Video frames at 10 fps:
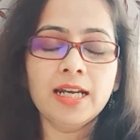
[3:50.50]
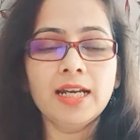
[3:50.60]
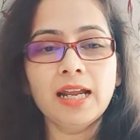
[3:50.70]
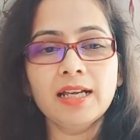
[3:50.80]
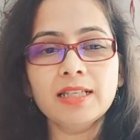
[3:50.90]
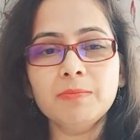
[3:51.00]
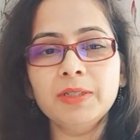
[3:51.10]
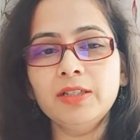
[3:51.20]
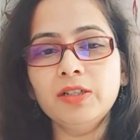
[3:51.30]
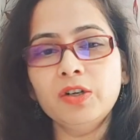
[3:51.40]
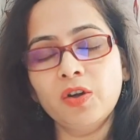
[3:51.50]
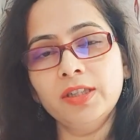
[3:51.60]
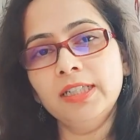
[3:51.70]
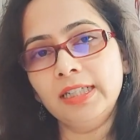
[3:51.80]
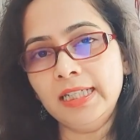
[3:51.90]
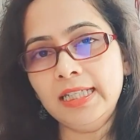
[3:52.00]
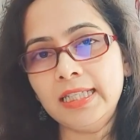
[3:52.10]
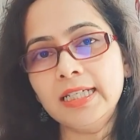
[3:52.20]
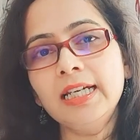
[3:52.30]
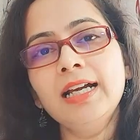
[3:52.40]
Last but not the
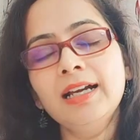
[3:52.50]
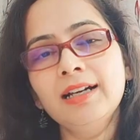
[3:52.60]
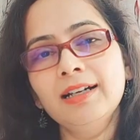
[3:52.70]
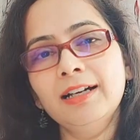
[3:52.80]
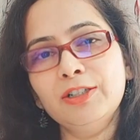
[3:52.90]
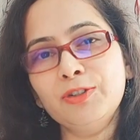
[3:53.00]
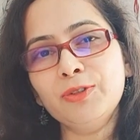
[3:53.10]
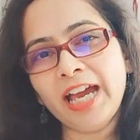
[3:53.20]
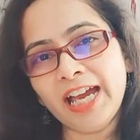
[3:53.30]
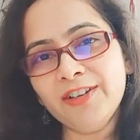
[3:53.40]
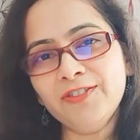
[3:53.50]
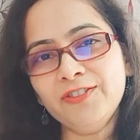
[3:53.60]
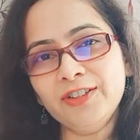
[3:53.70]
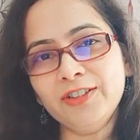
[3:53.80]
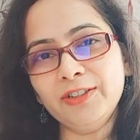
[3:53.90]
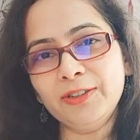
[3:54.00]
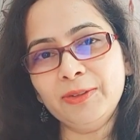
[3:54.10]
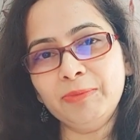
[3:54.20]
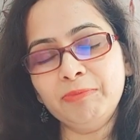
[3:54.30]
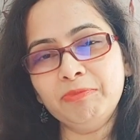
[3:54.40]
least, to have
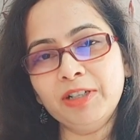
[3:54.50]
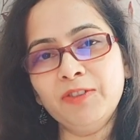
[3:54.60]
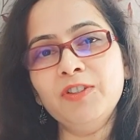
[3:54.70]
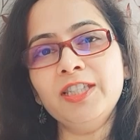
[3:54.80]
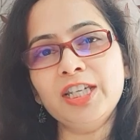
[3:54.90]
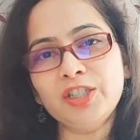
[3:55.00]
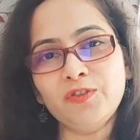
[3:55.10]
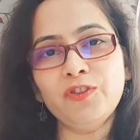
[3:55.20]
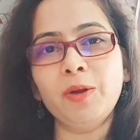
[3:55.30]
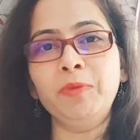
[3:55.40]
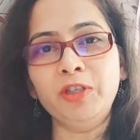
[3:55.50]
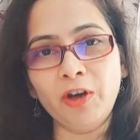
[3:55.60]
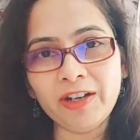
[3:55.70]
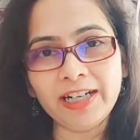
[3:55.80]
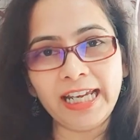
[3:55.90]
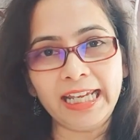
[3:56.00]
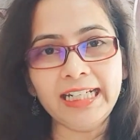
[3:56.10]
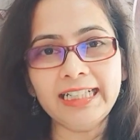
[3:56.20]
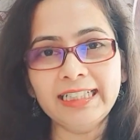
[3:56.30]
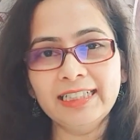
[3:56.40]
a conversation from your
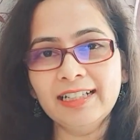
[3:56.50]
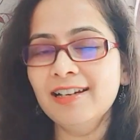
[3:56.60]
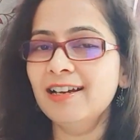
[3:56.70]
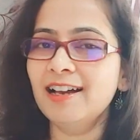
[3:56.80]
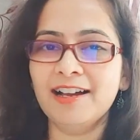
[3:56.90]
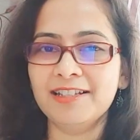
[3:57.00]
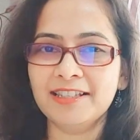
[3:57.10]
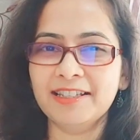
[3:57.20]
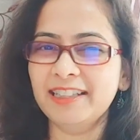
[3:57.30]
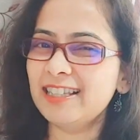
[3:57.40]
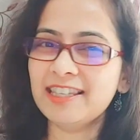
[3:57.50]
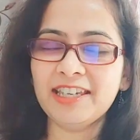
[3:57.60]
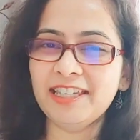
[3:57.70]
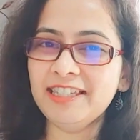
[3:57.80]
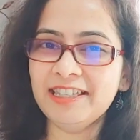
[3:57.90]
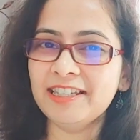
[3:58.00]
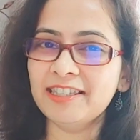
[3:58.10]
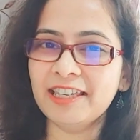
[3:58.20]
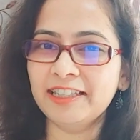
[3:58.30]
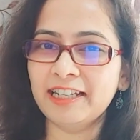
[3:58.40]
end, ask. That's the
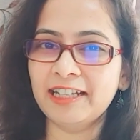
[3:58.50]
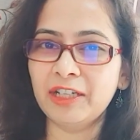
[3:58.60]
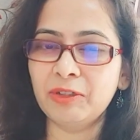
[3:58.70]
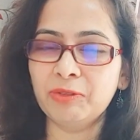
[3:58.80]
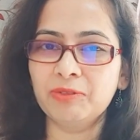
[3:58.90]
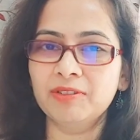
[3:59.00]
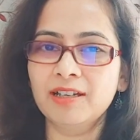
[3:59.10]
easiest thing that I do.